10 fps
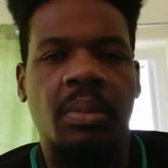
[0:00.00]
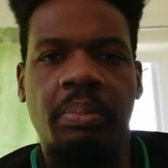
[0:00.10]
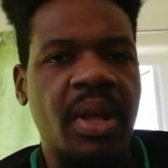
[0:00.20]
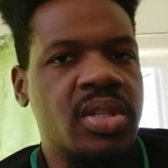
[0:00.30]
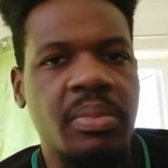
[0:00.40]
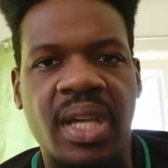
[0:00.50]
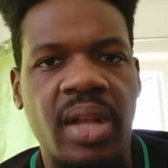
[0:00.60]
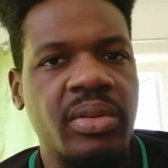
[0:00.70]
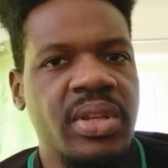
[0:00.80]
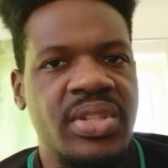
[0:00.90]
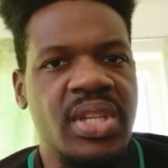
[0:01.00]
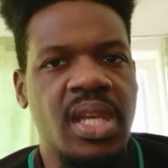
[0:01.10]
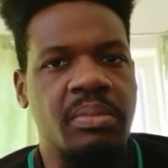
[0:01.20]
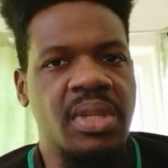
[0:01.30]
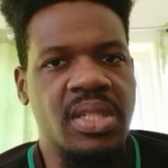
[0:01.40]
Belgium can do the
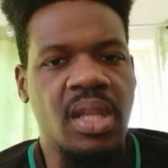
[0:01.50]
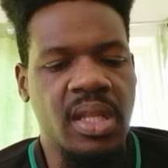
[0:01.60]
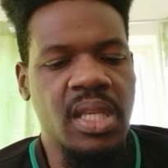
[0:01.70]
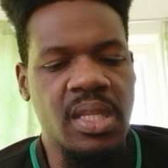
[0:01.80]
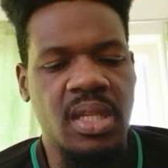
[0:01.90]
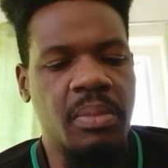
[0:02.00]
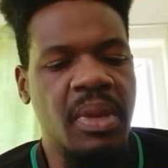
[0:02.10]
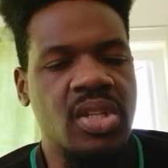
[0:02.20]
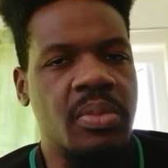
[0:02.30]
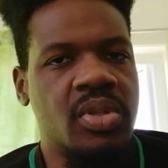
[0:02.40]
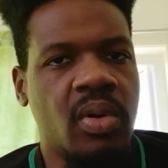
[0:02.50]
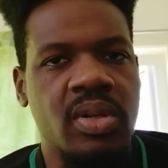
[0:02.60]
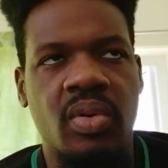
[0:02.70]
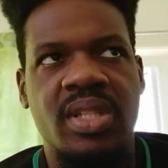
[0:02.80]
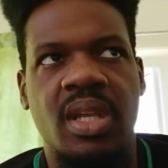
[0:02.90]
same. This is a decent Belgium
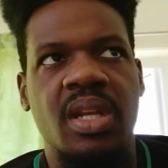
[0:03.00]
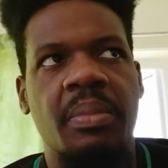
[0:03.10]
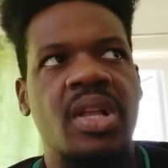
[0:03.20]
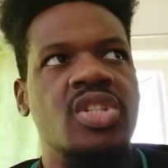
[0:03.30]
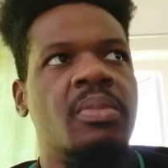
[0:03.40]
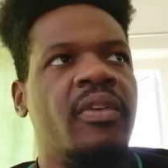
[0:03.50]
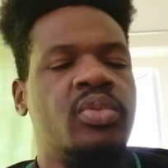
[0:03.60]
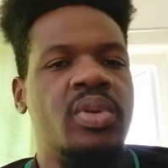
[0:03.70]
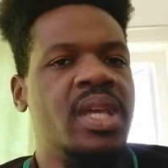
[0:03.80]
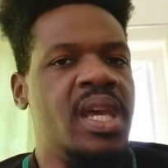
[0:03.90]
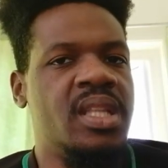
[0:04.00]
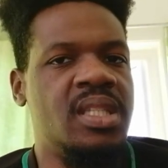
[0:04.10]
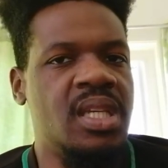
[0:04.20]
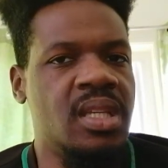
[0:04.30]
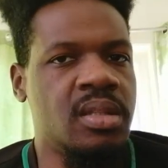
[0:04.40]
squad. No, it's not the Belgium of
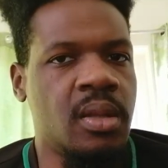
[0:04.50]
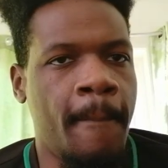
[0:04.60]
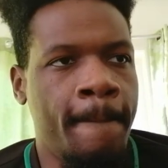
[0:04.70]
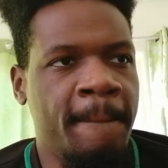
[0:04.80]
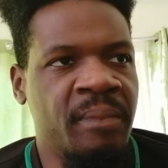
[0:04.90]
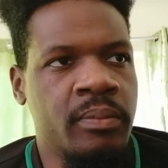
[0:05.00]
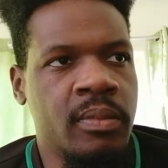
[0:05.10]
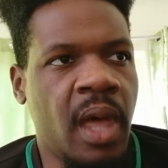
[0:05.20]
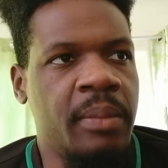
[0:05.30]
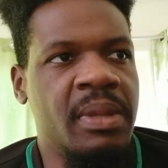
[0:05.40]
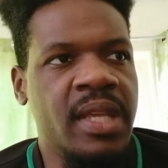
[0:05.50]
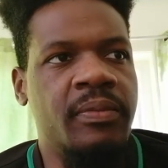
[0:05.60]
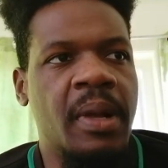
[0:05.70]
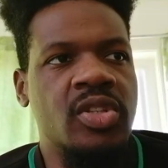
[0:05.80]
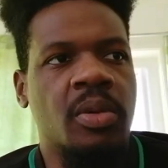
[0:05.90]
2018. I
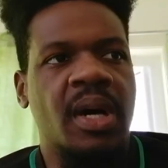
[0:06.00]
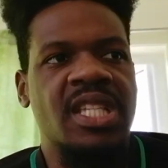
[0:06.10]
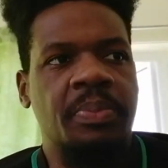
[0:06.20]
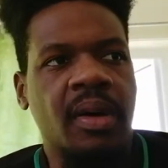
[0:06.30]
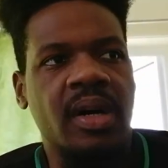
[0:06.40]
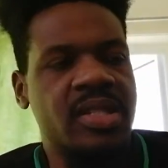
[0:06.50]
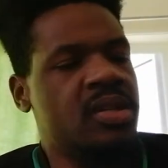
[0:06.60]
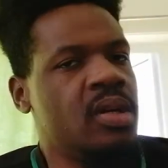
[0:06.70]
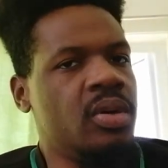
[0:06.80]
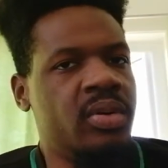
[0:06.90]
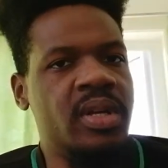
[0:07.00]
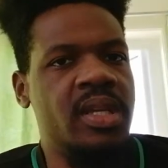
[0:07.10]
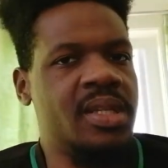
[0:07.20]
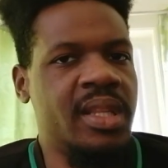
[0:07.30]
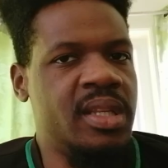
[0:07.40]
believe Belgium has passed their glory
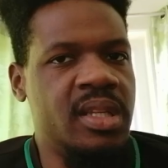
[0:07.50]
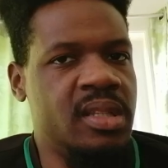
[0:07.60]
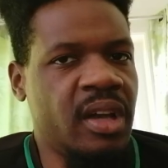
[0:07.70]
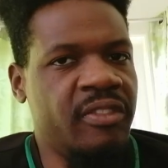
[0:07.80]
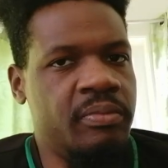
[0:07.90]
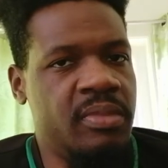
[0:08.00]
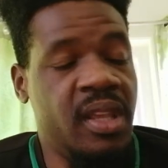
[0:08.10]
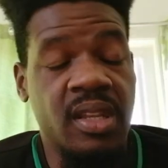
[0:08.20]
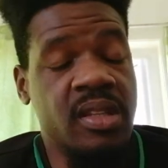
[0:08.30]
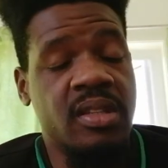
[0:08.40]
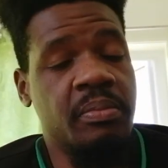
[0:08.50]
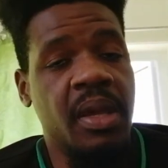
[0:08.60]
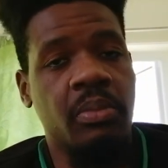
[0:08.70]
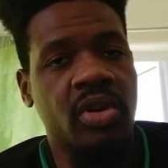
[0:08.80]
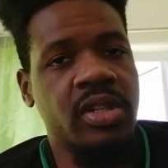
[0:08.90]
days and they didn't have they didn't
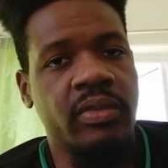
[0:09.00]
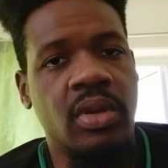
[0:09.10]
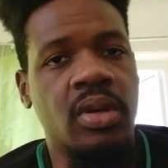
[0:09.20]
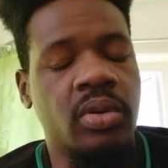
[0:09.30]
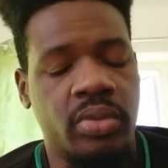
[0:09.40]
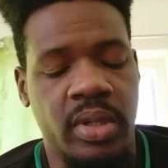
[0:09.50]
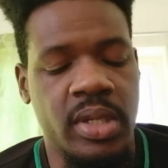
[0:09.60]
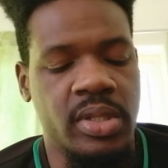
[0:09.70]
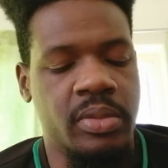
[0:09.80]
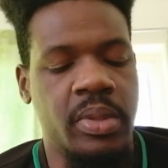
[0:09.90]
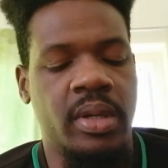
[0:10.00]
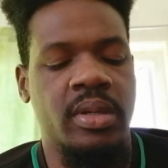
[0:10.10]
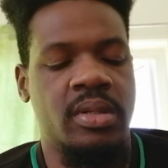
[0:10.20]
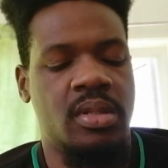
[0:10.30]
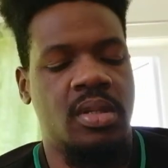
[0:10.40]
make much of their glory days to be
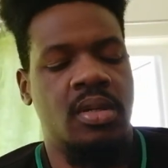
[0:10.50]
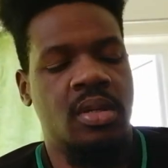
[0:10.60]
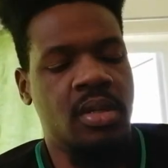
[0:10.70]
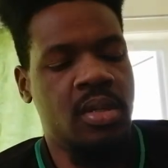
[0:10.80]
honest.